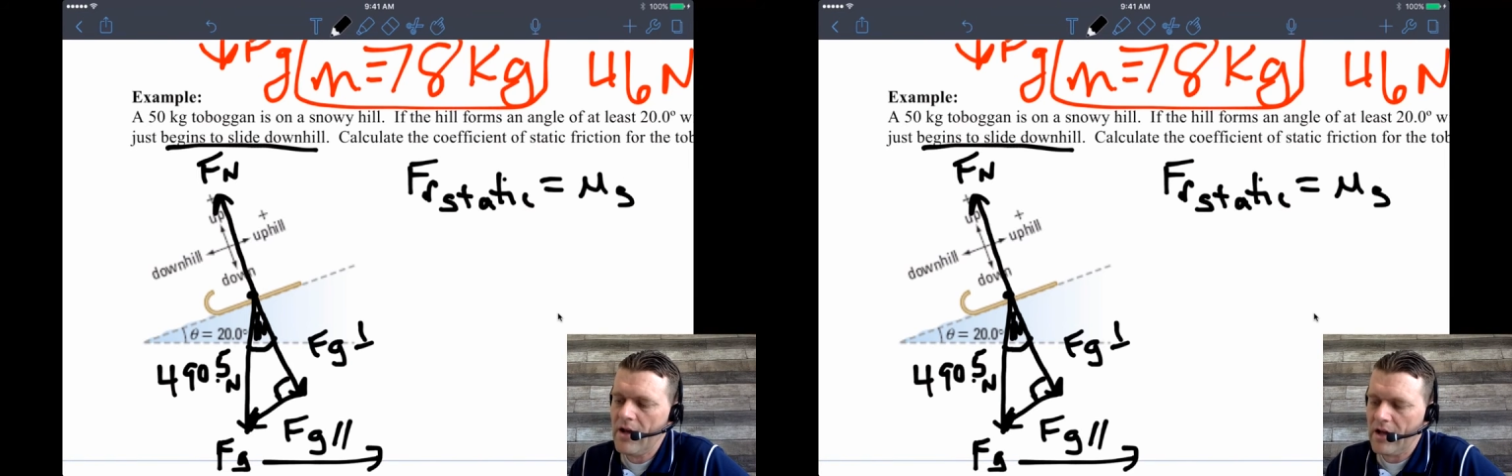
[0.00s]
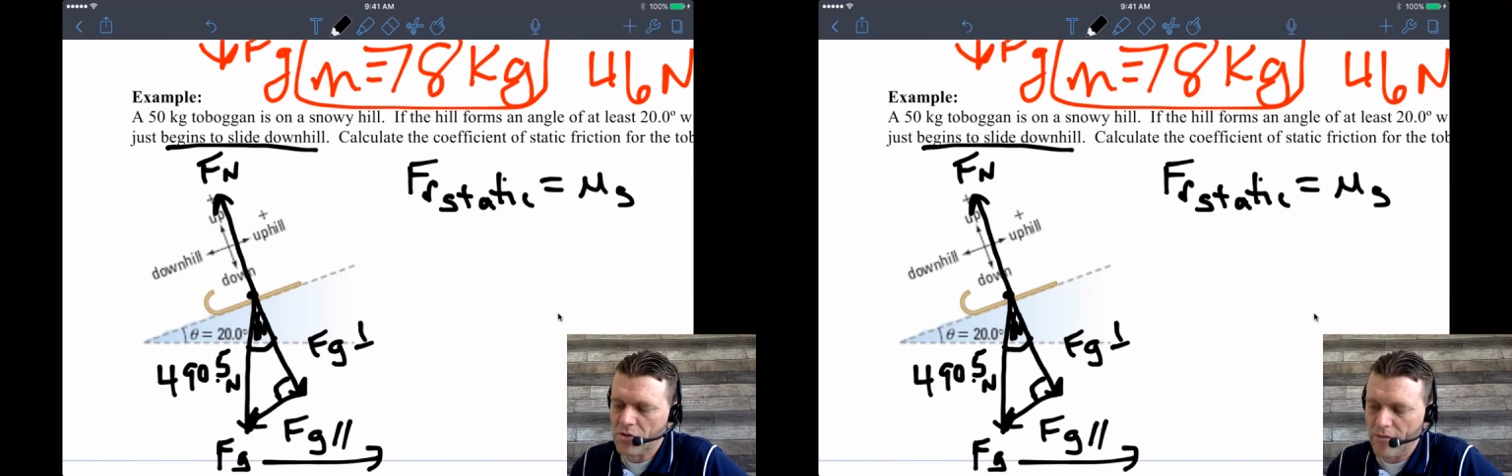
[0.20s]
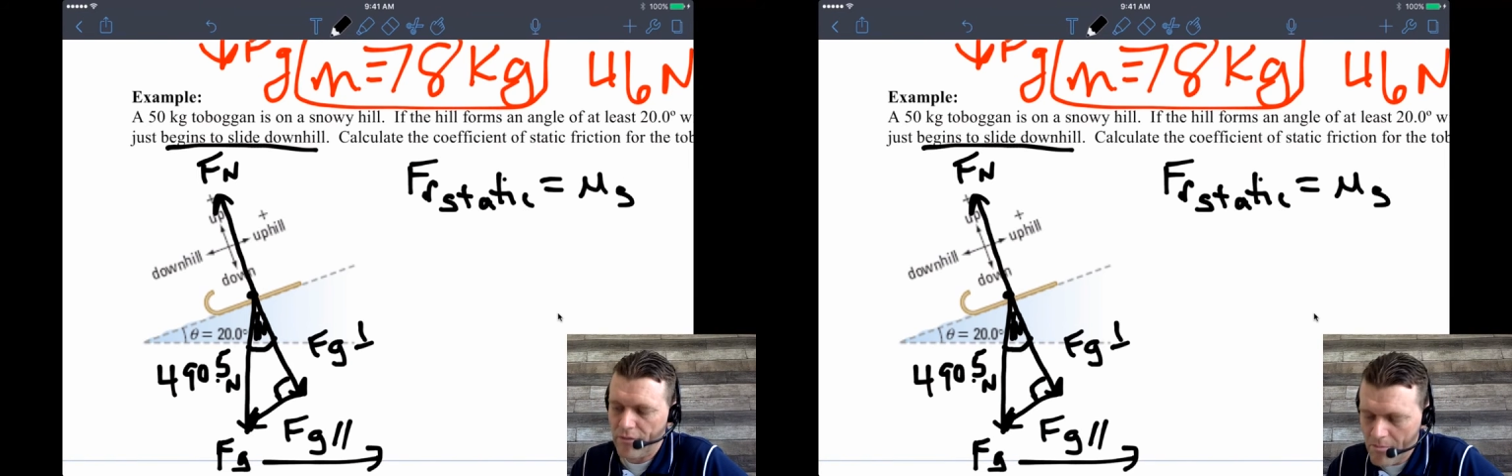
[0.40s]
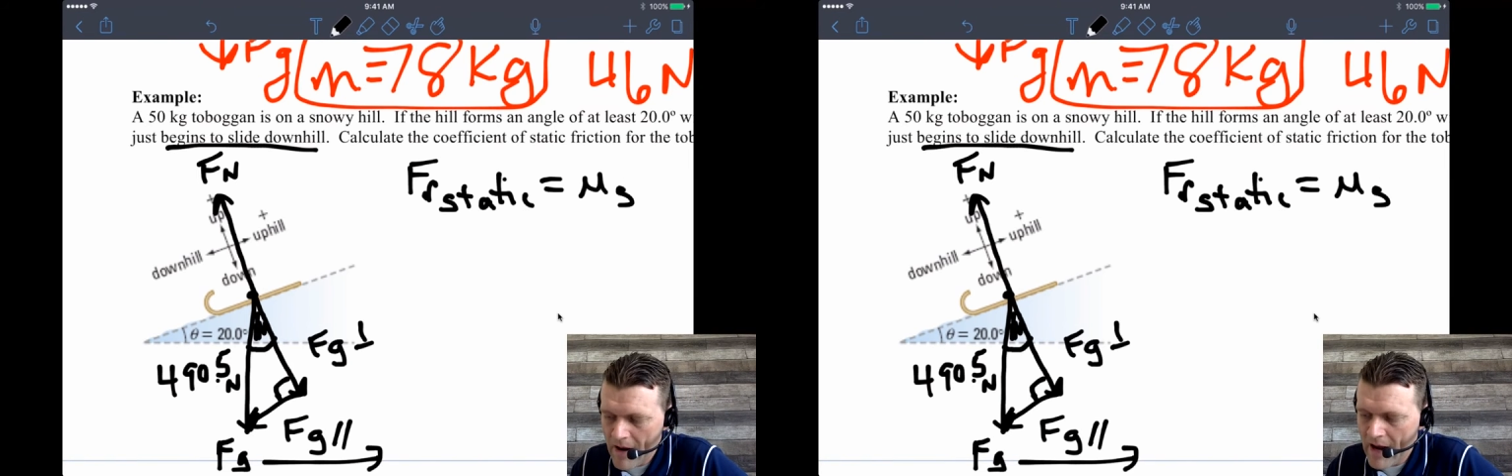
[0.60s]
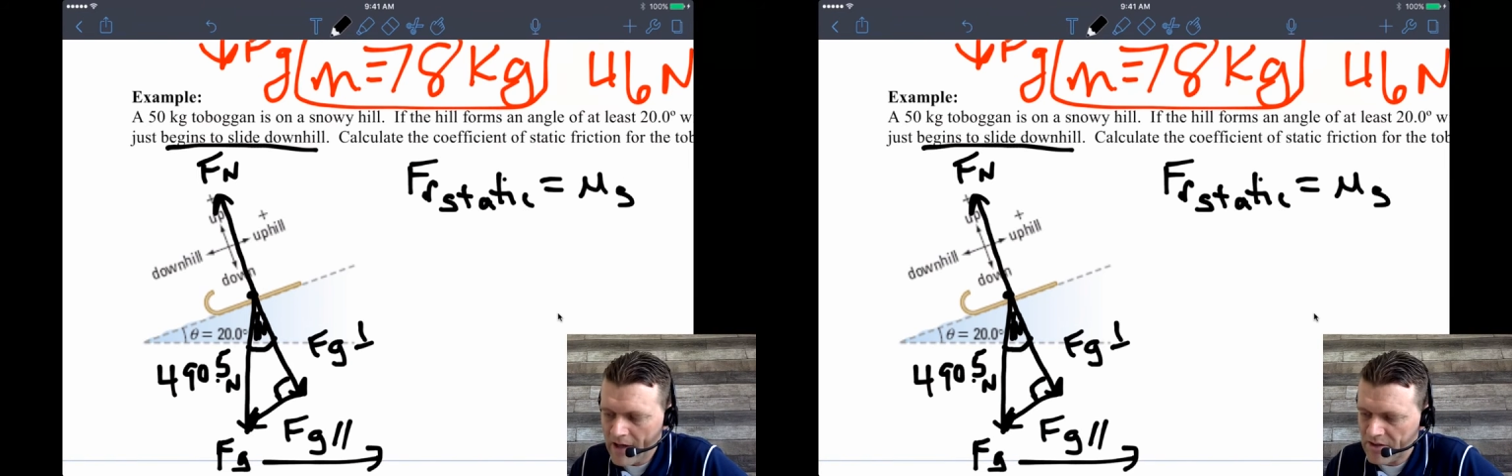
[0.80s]
And so for
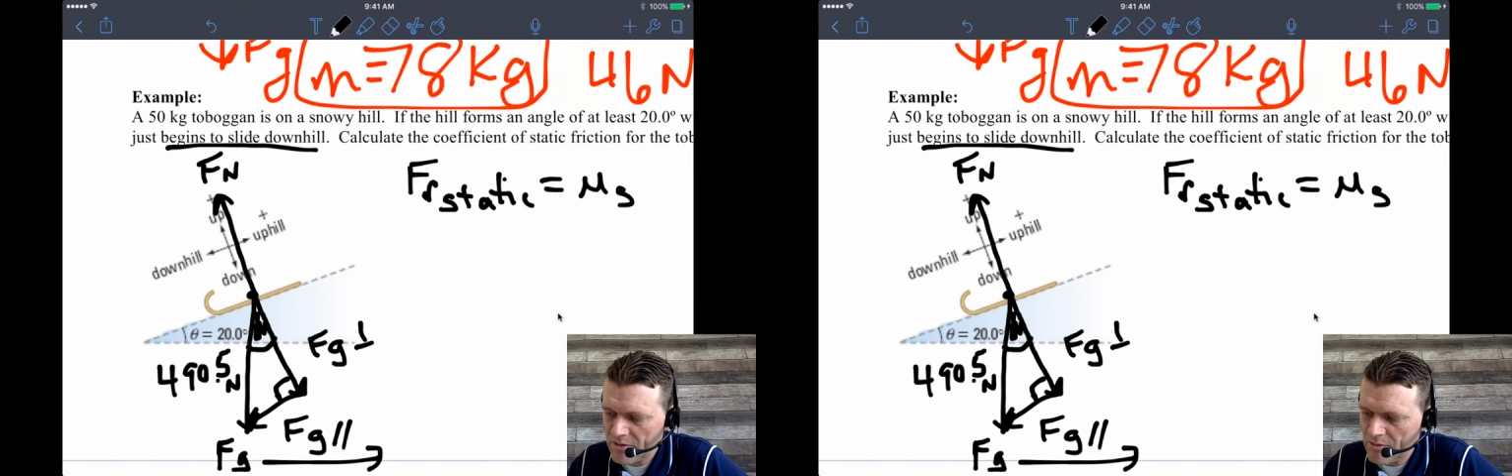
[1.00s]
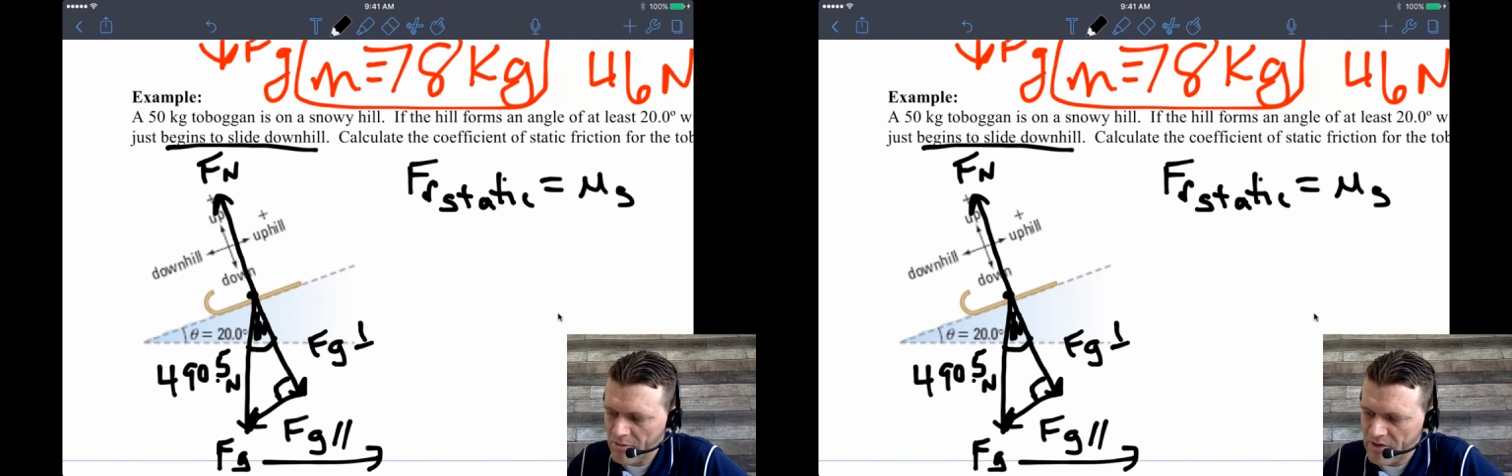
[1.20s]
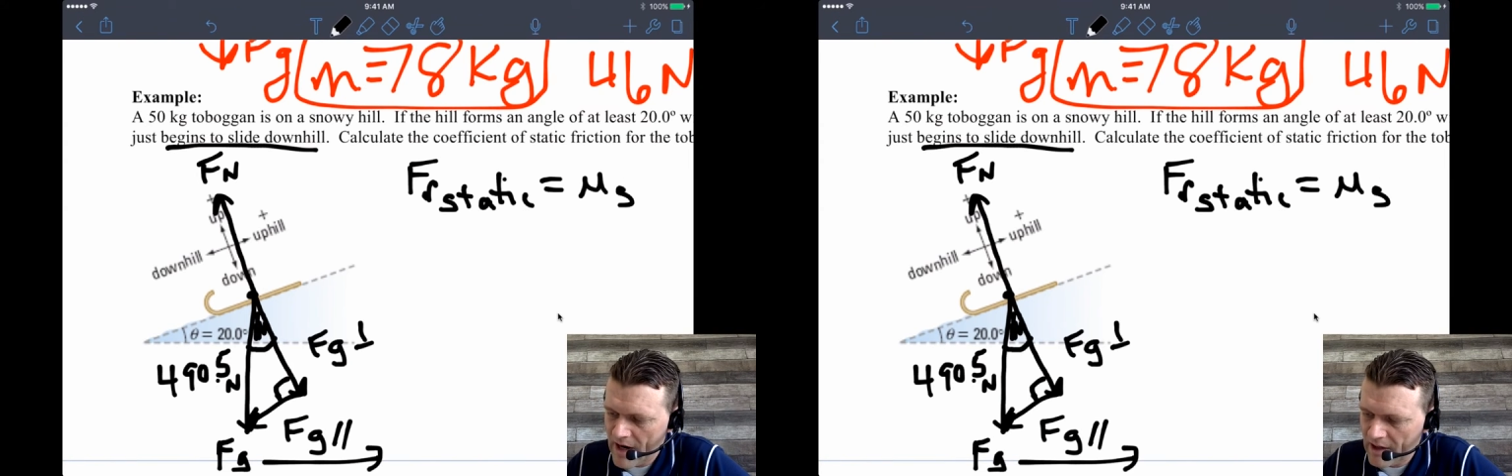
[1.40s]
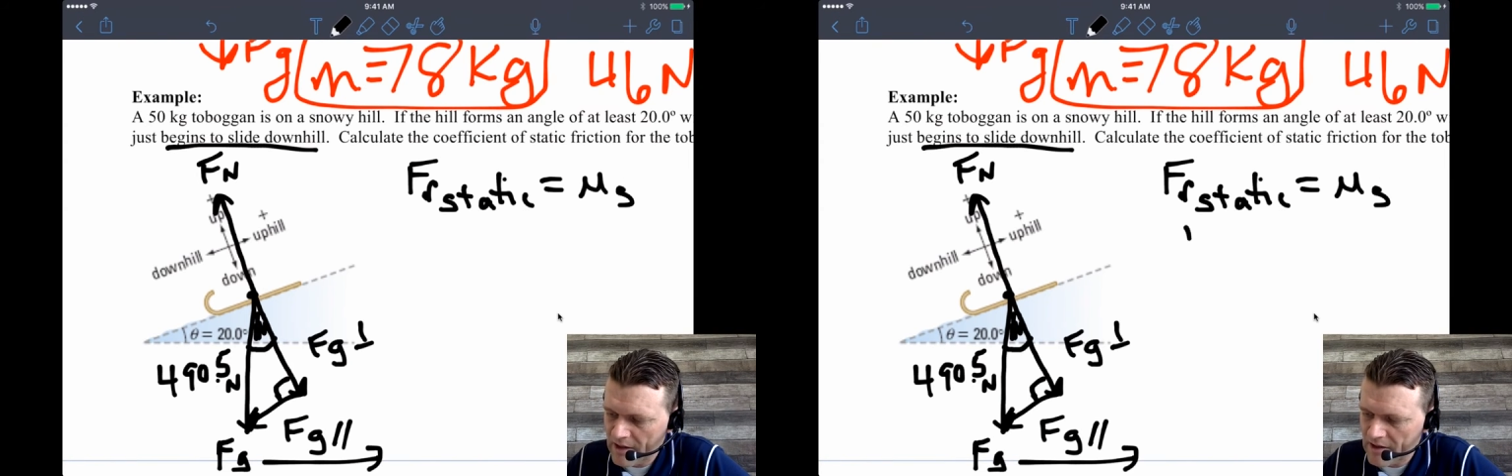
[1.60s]
maximum static,